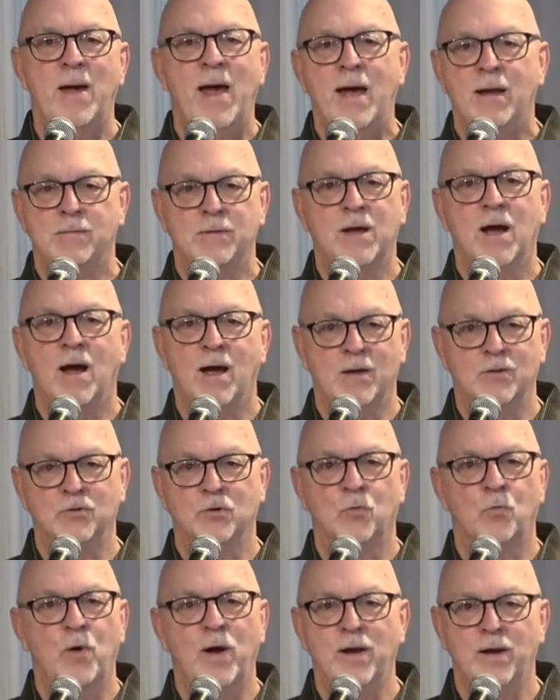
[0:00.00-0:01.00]
the bad
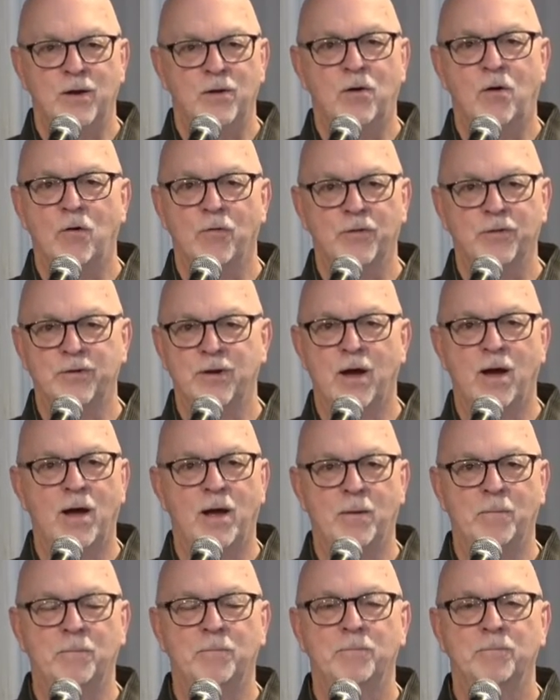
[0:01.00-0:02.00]
guys are winning all the
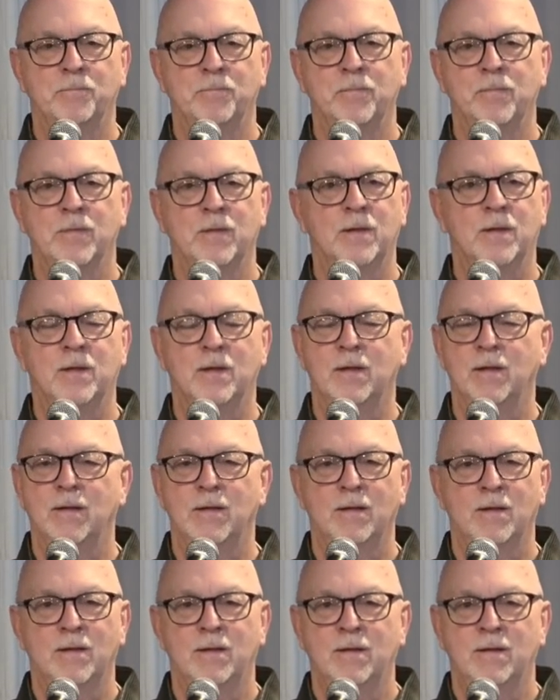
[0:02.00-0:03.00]
time.
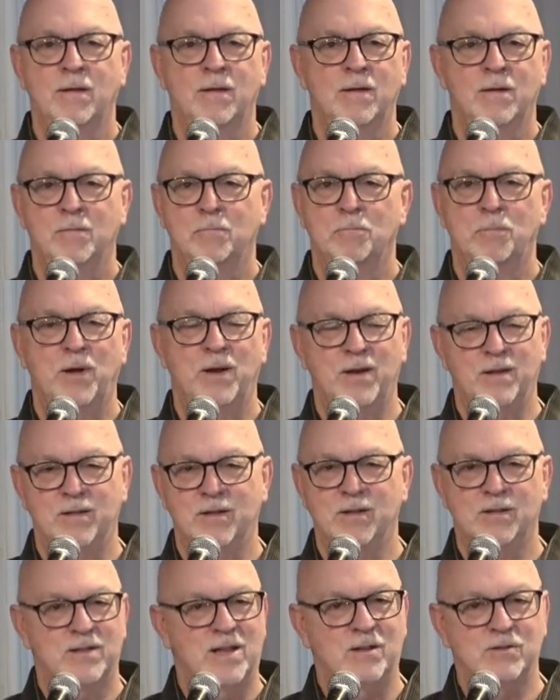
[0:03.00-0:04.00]

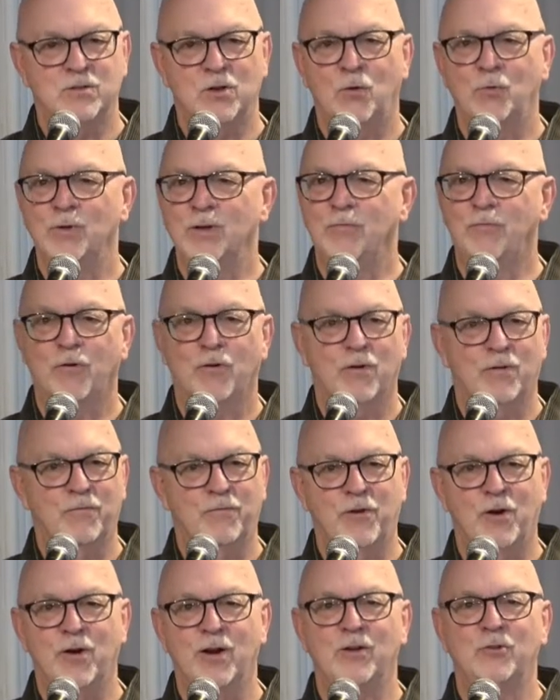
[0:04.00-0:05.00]
But th- that's only
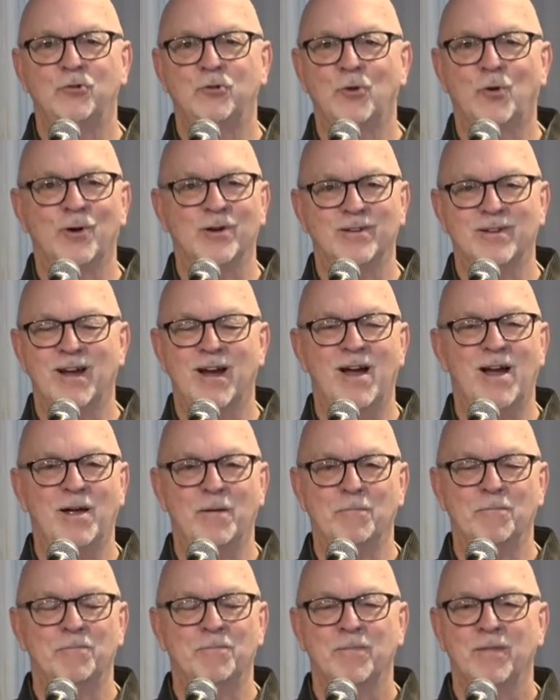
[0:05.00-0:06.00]
for a very short
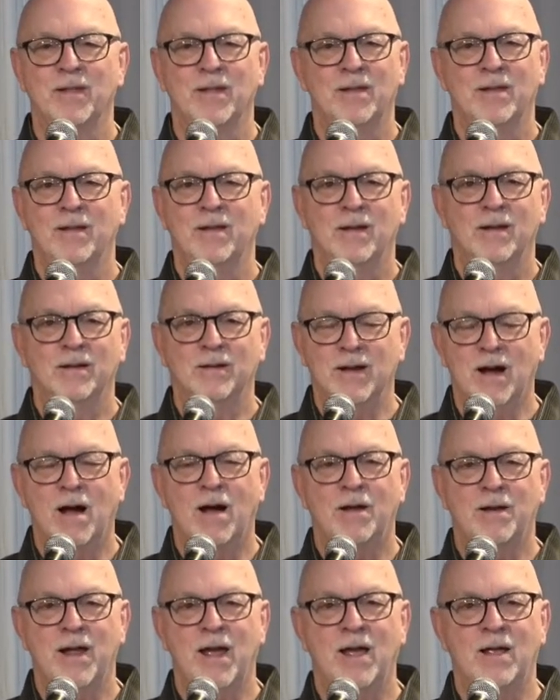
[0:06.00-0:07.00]

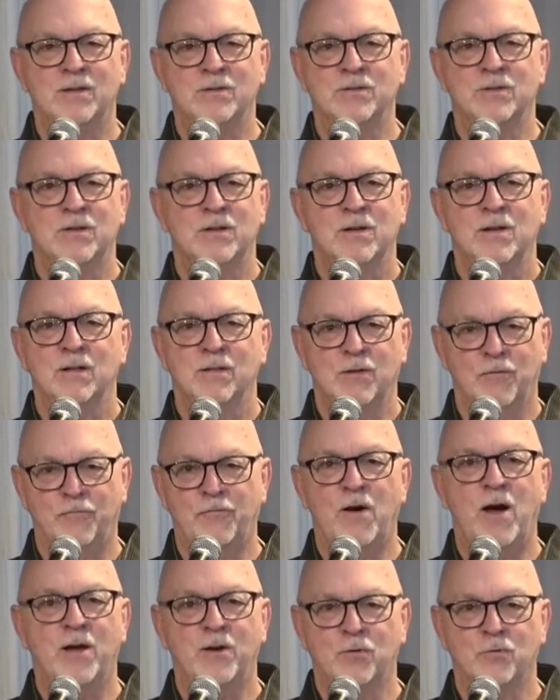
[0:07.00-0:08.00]
time. God has
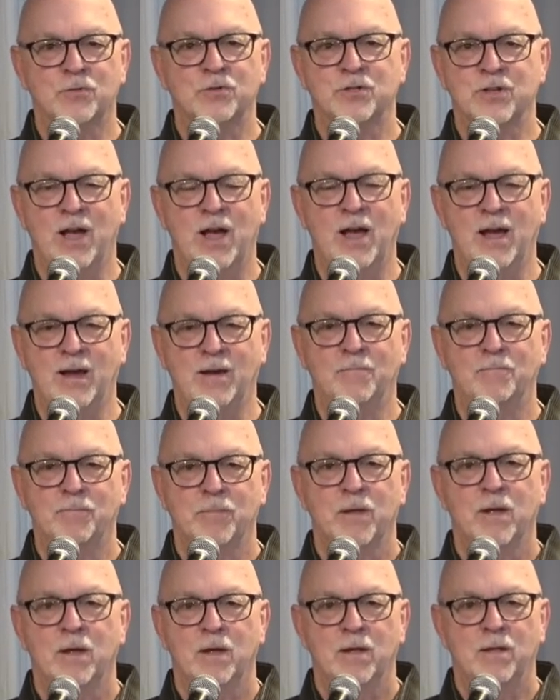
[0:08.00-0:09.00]
the final
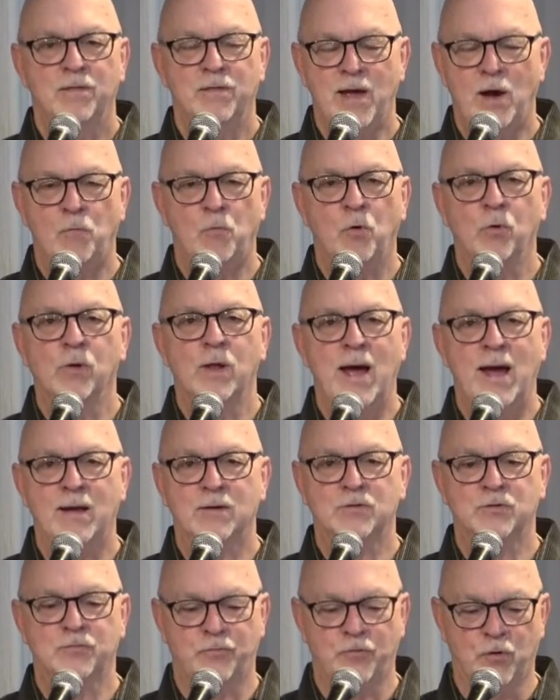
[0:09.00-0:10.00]
say that will
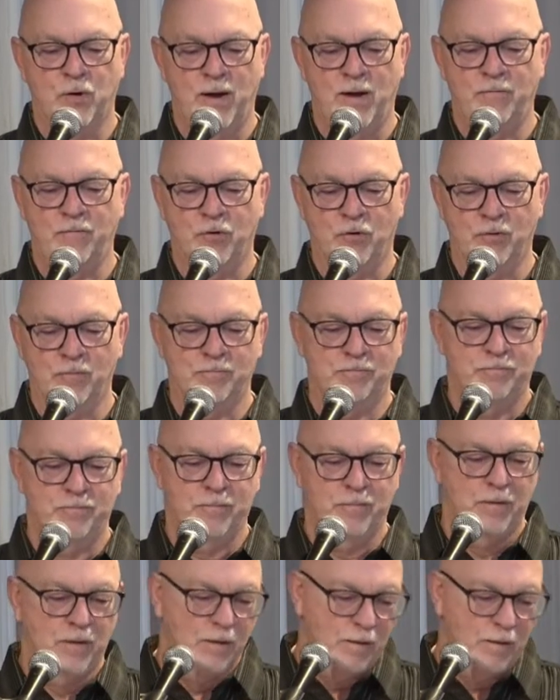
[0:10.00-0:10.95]
last forever.